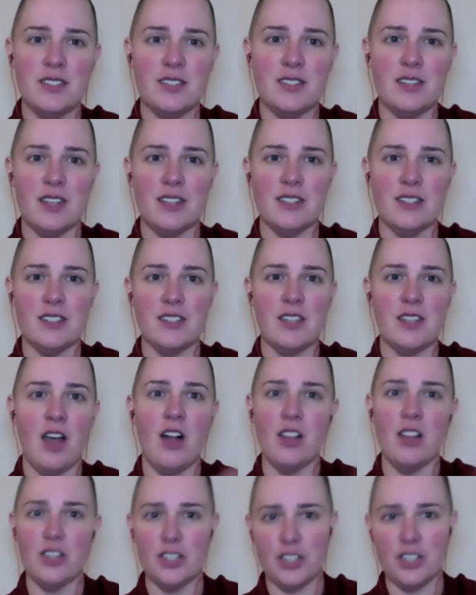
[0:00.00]
a
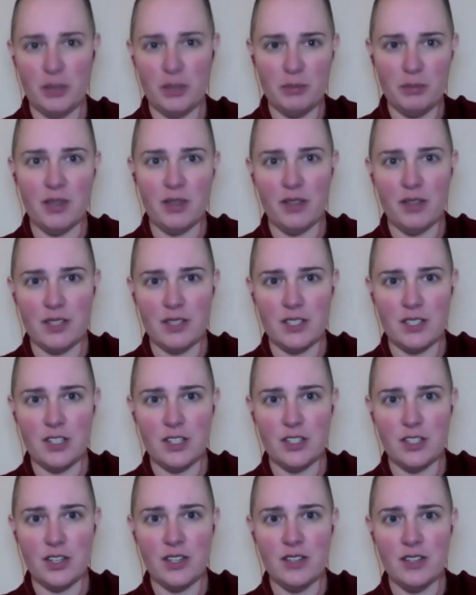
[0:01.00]
scholarship of the
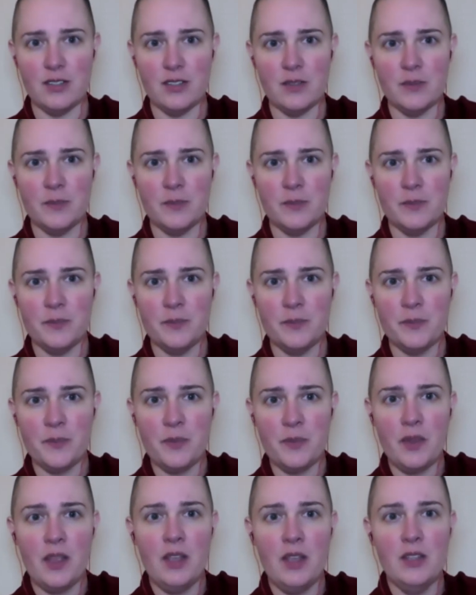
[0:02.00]
teachings.
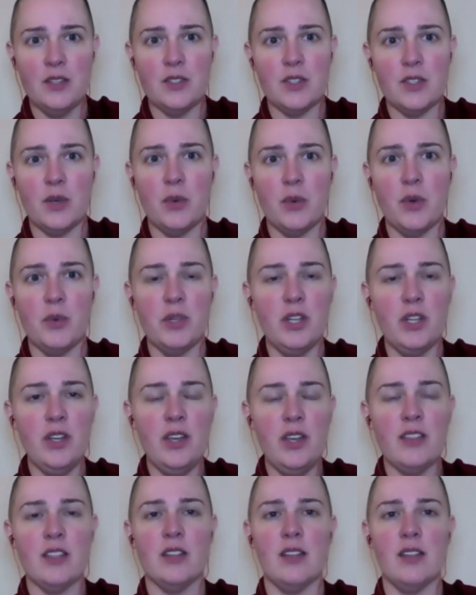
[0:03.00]
So when we look
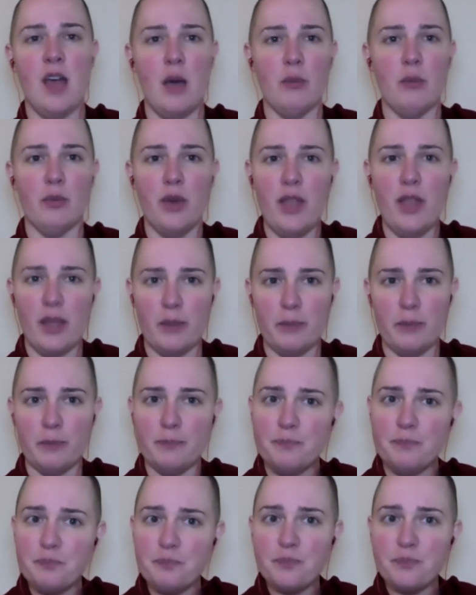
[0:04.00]
at the lam rim,
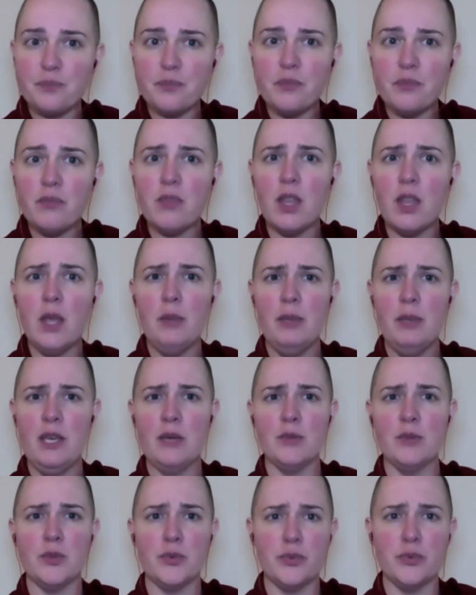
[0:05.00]
it
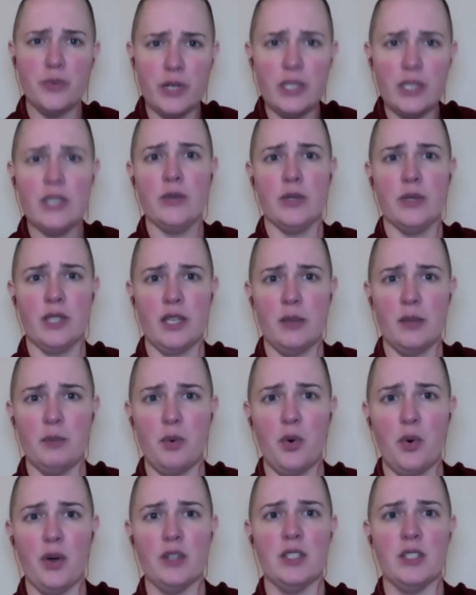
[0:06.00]
becomes really, really
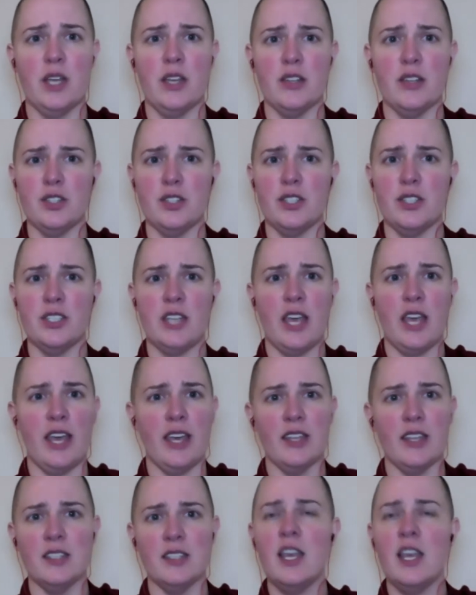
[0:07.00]
important to
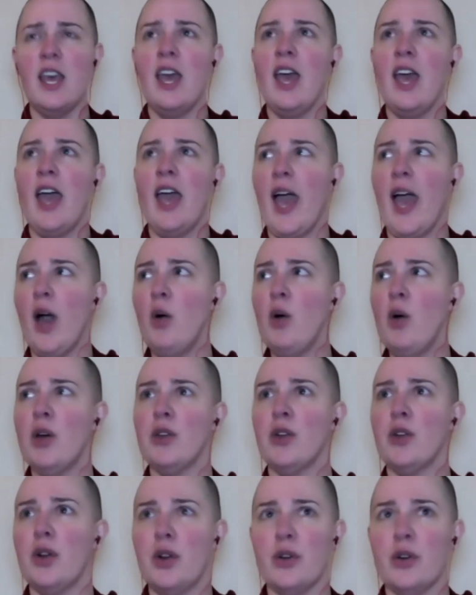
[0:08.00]
understand how on
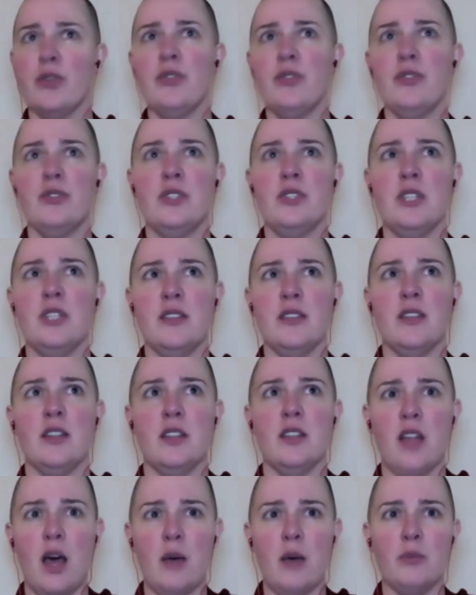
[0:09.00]
earth did the
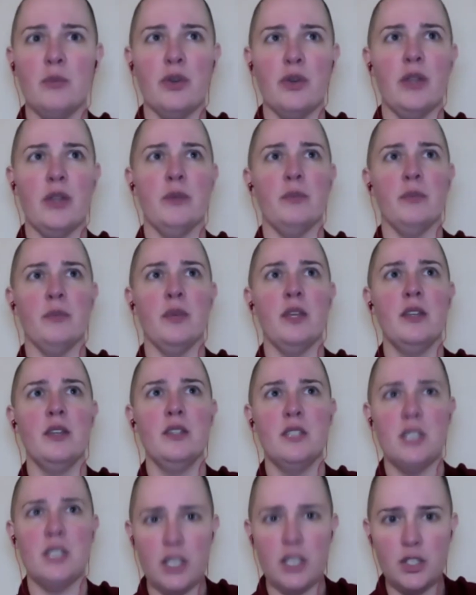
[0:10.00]
lam rim
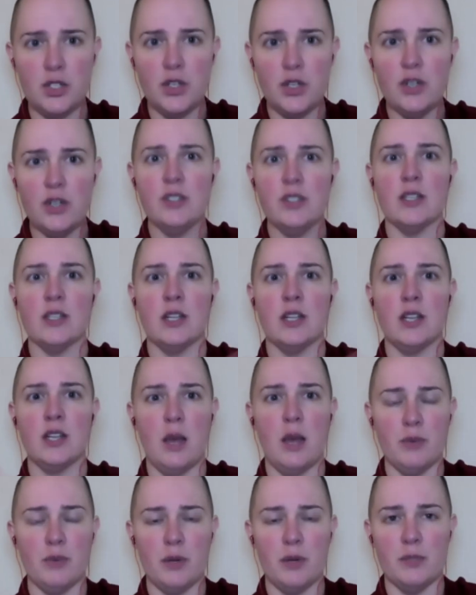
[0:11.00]
teachers and the
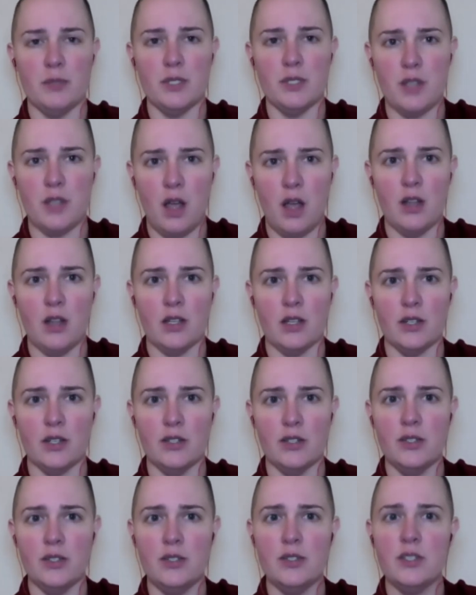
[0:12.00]
lam rim
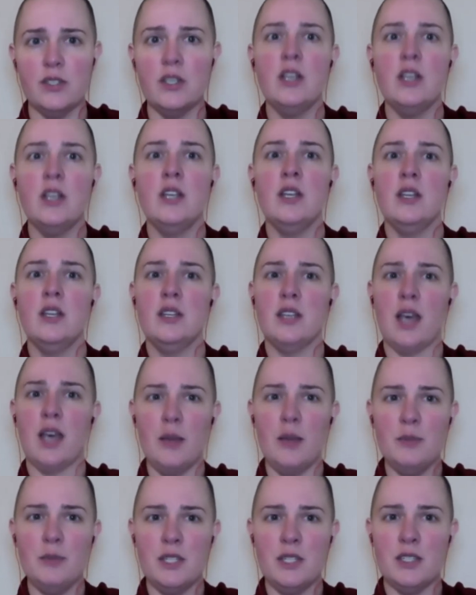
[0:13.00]
scholars
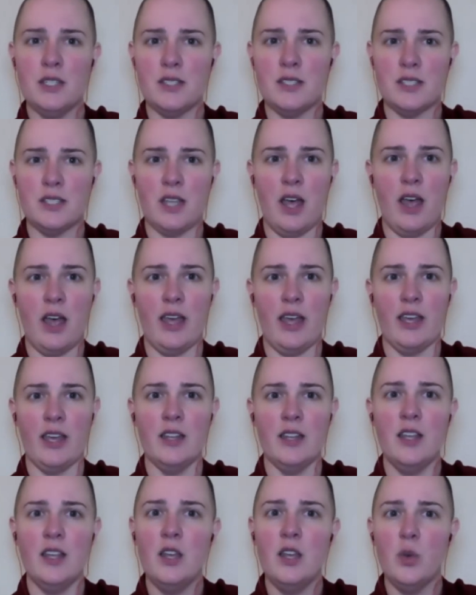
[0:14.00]
come to
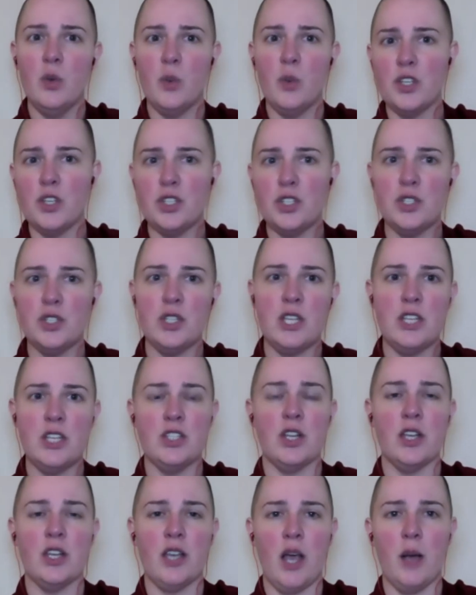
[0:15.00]
decide which
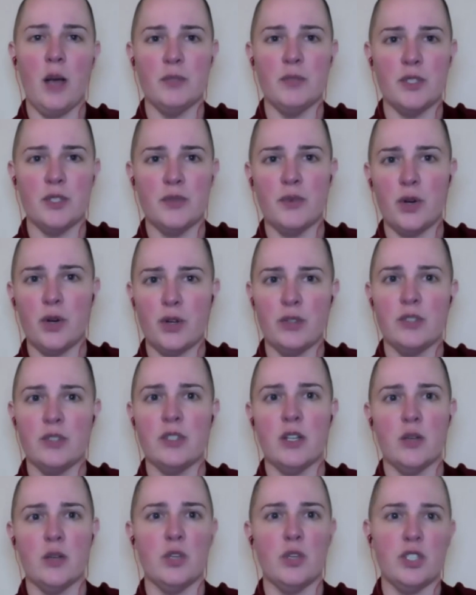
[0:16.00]
teaching comes first
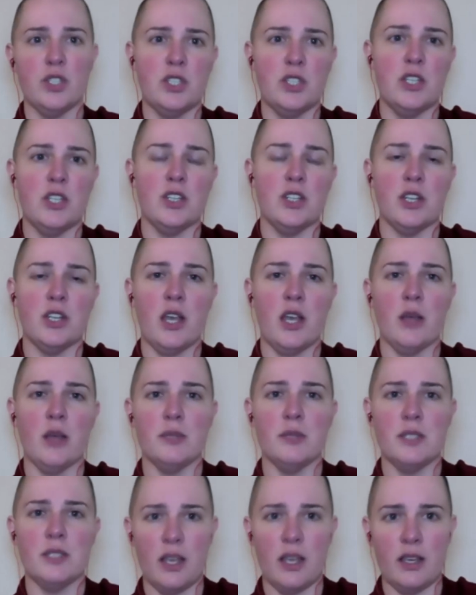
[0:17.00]
and which teaching
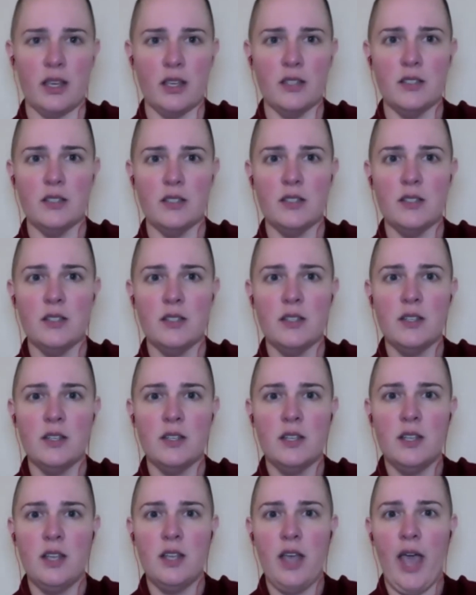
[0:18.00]
comes second?
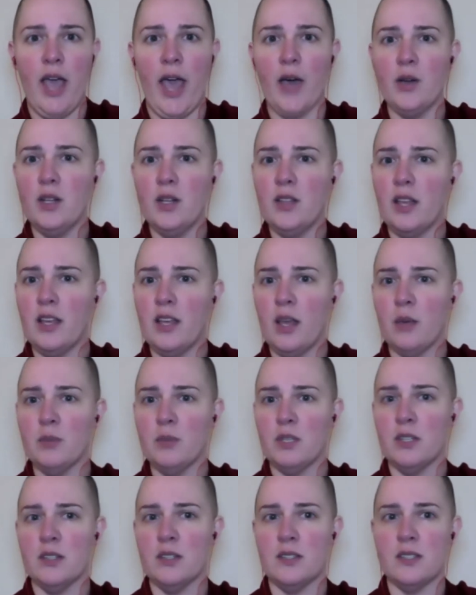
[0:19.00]
How did they come
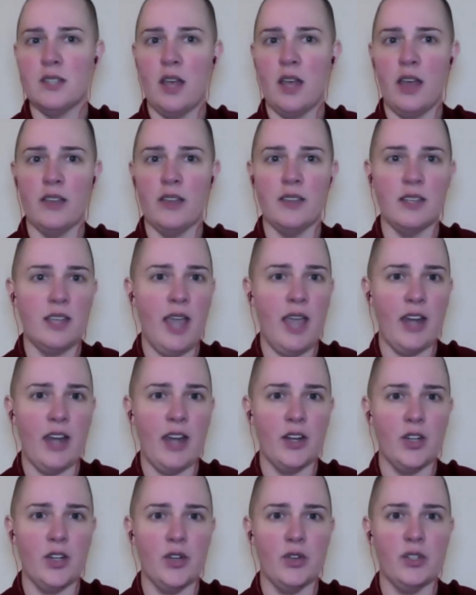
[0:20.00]
to decide the
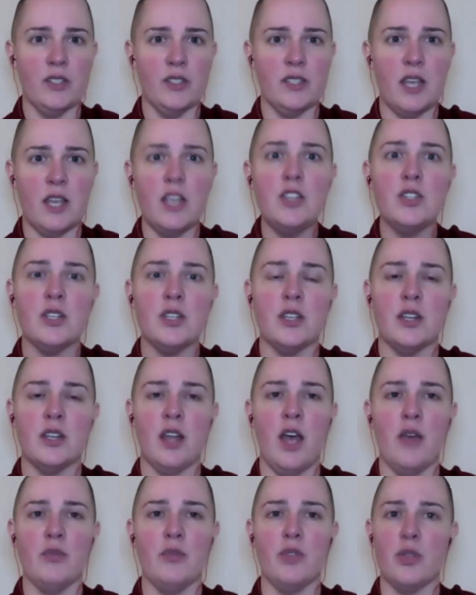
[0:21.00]
categorization
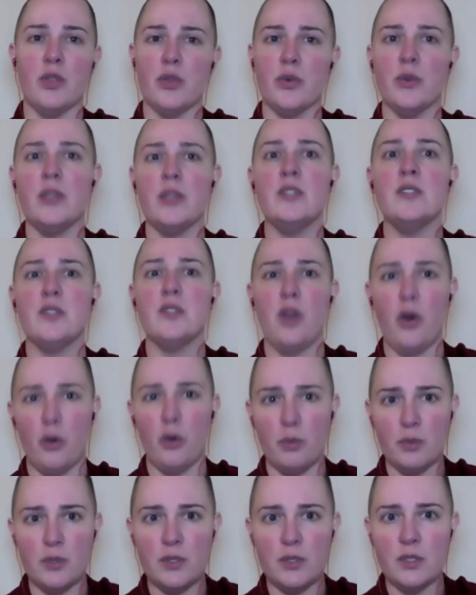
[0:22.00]
of the three
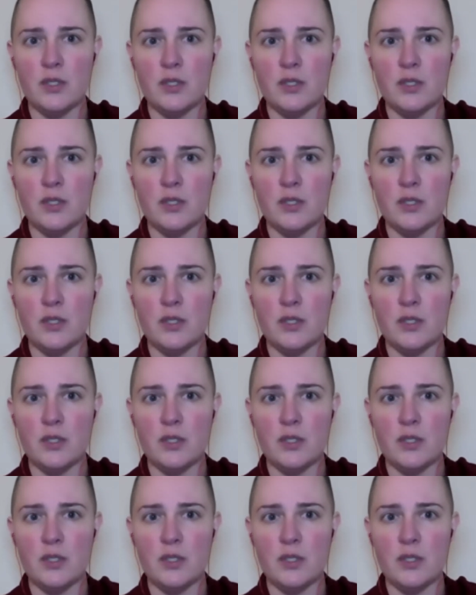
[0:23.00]
scopes